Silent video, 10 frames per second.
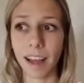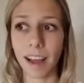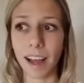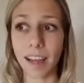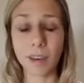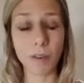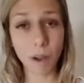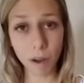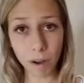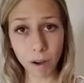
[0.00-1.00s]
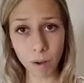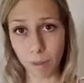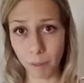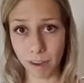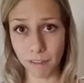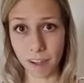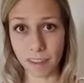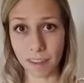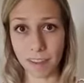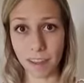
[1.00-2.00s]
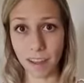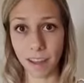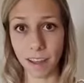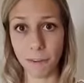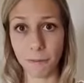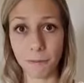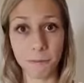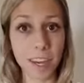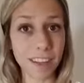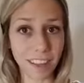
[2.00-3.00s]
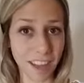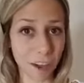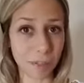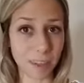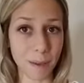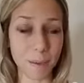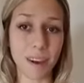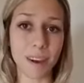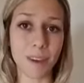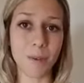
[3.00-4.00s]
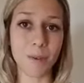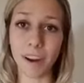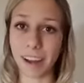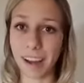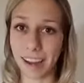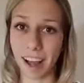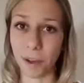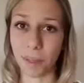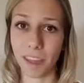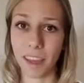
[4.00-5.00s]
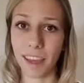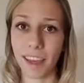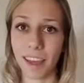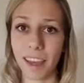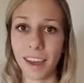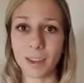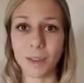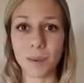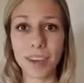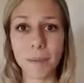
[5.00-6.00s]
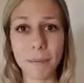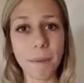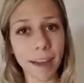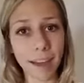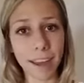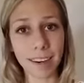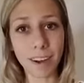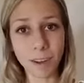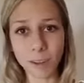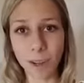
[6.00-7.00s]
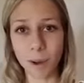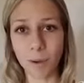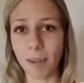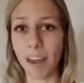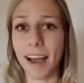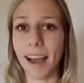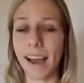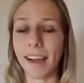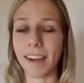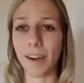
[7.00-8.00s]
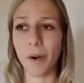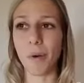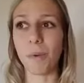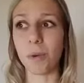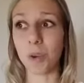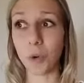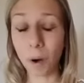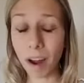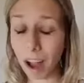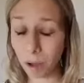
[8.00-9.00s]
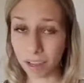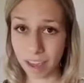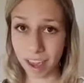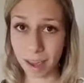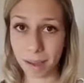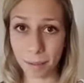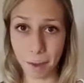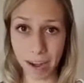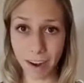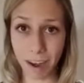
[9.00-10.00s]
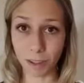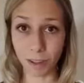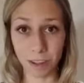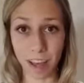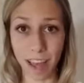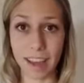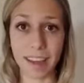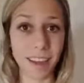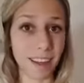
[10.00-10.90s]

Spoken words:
I know the benefits of feeling healthy when you are eating healthy. So keep in mind also that, your healthy might not look like